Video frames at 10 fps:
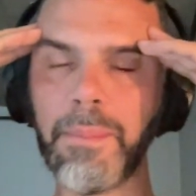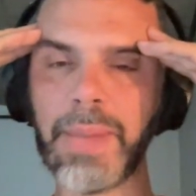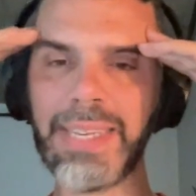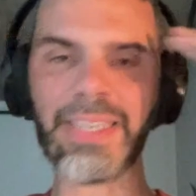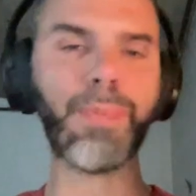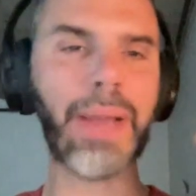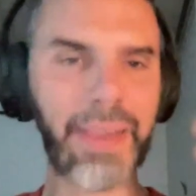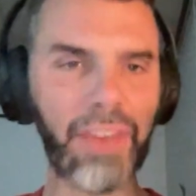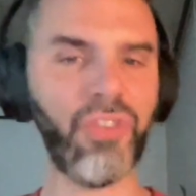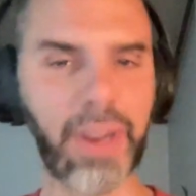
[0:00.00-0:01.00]

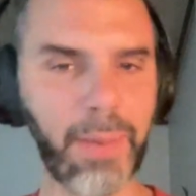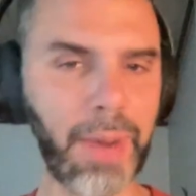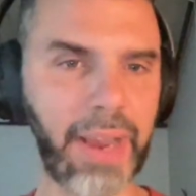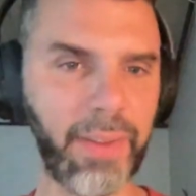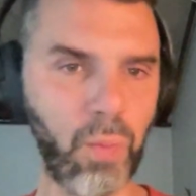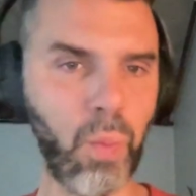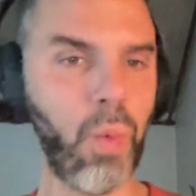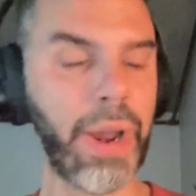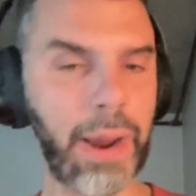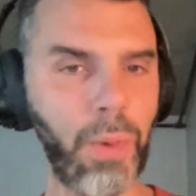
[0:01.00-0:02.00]
expectations in mind
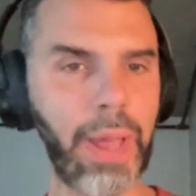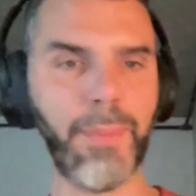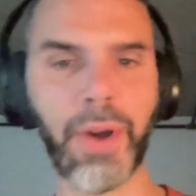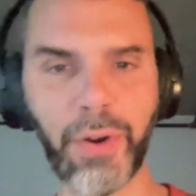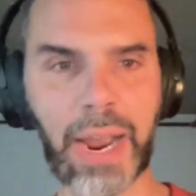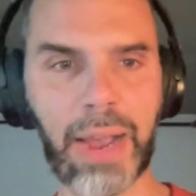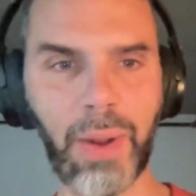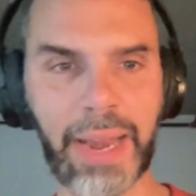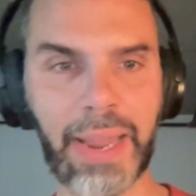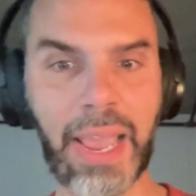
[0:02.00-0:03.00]
when I read Mother Howl,
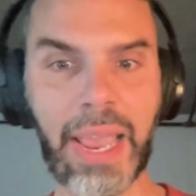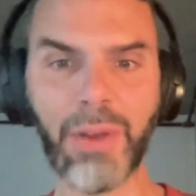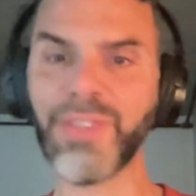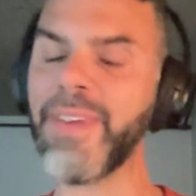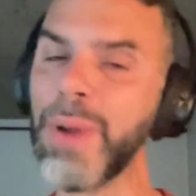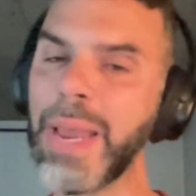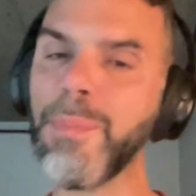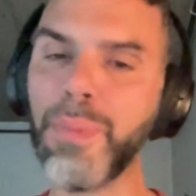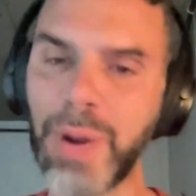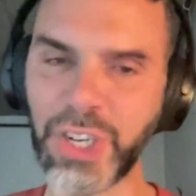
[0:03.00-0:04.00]
and it was very
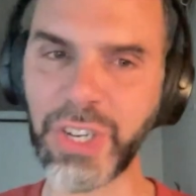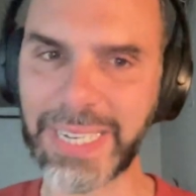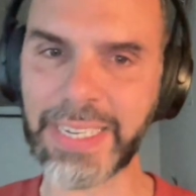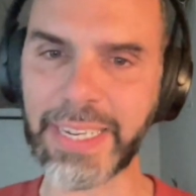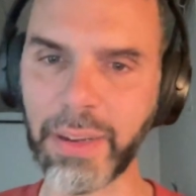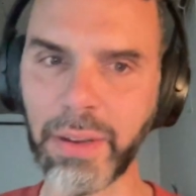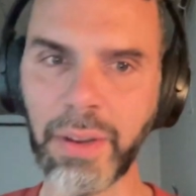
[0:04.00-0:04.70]
impressionistic.